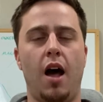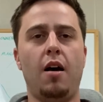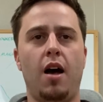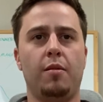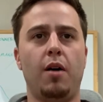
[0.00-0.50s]

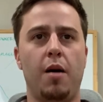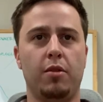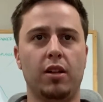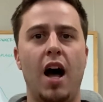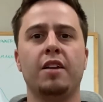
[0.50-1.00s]

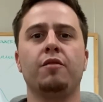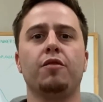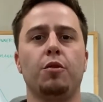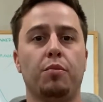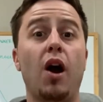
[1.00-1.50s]
allotting for
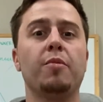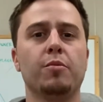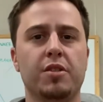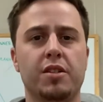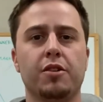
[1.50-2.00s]
the proper
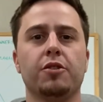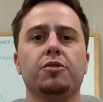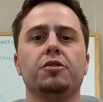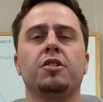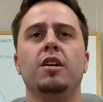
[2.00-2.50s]

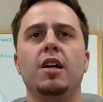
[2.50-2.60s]
materials.